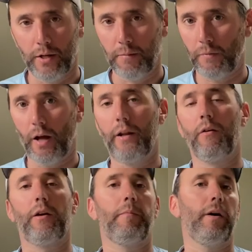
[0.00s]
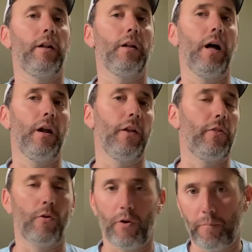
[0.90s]
Not hearing about a lot of
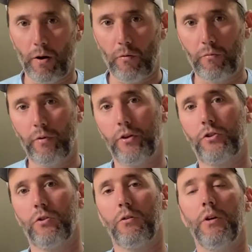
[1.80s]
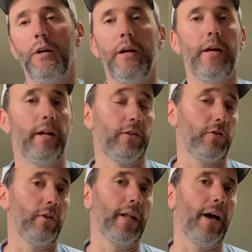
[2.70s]
30 pound fish, or, and I
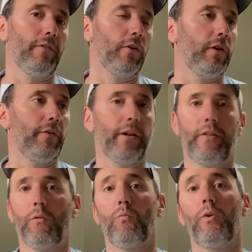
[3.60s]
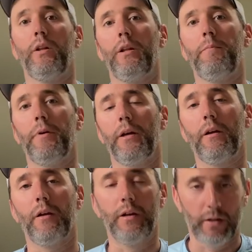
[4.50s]
certainly haven't heard of anything really
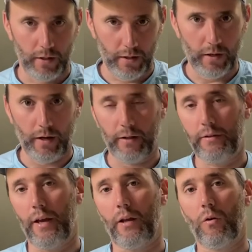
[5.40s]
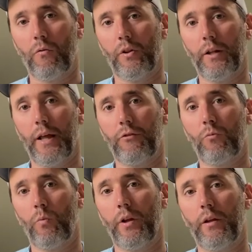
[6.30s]
big taken over the
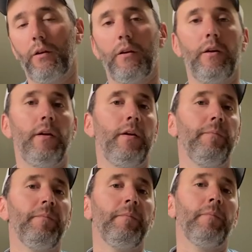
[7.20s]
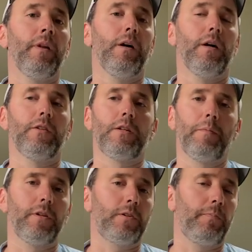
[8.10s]
last week. Some
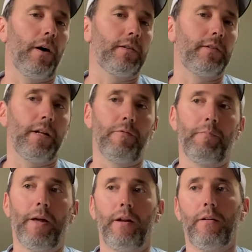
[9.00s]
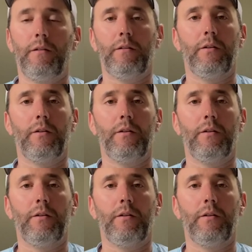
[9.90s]
of the spots that have been